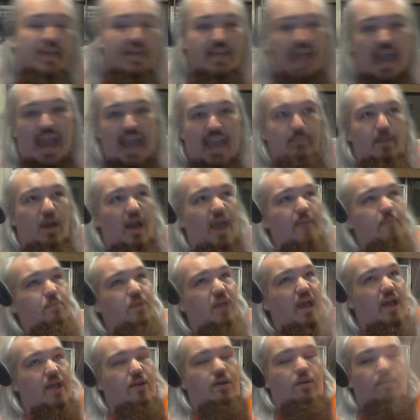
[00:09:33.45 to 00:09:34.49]
game I
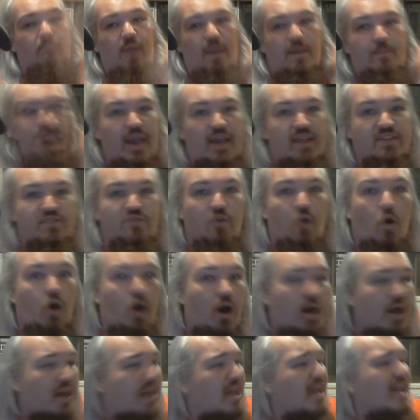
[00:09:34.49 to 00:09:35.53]
played on my
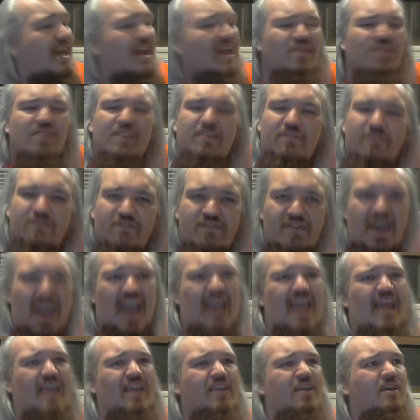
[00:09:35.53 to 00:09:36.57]
PS4 in the
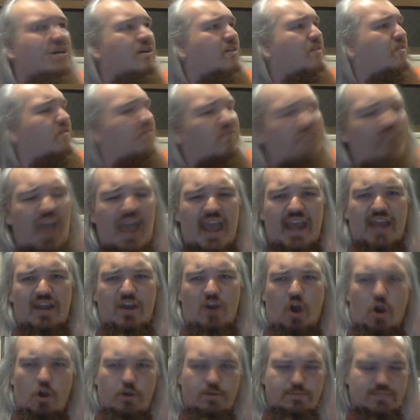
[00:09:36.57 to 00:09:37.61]
vain
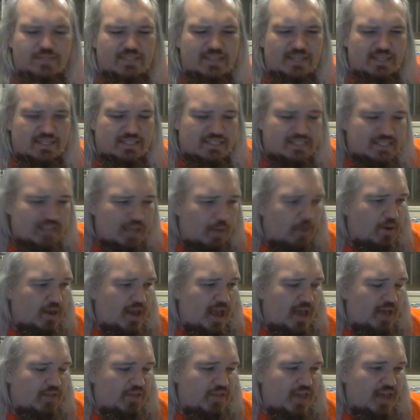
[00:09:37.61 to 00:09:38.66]
hopes that someone
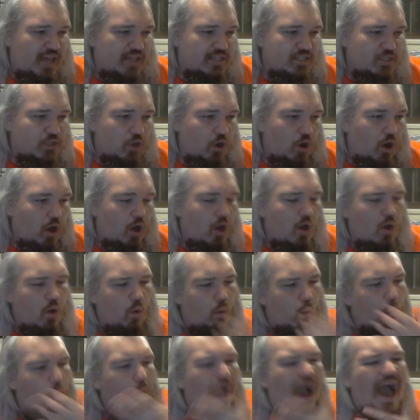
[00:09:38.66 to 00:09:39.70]
out there saw,
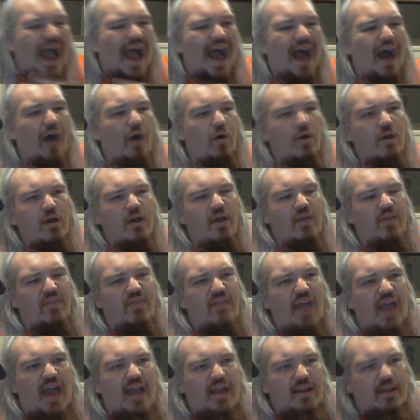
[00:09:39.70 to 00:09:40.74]
wow,
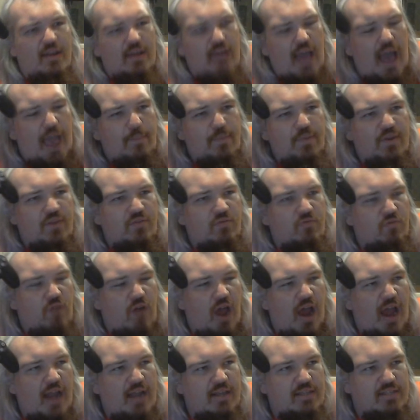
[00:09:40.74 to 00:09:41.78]
that happened
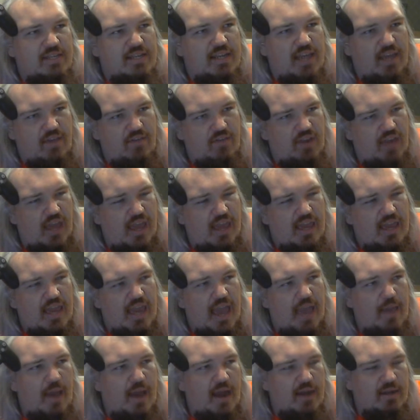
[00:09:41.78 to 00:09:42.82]
right as the DVD
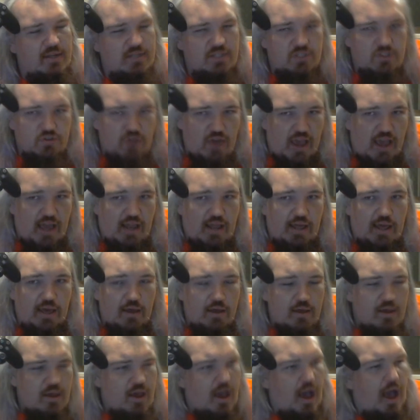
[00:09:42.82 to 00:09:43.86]
came out in Australia.
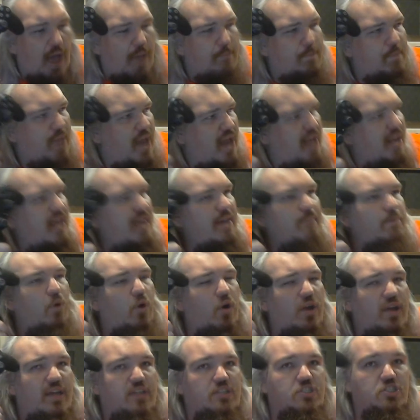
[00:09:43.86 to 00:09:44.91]
I bet he
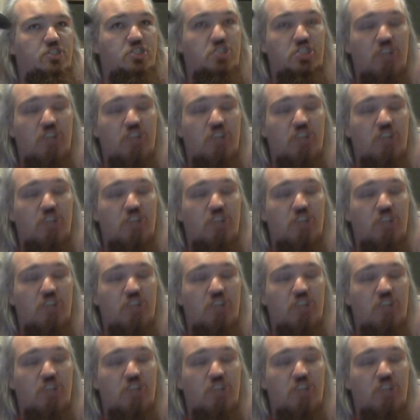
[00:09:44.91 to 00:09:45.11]
bought it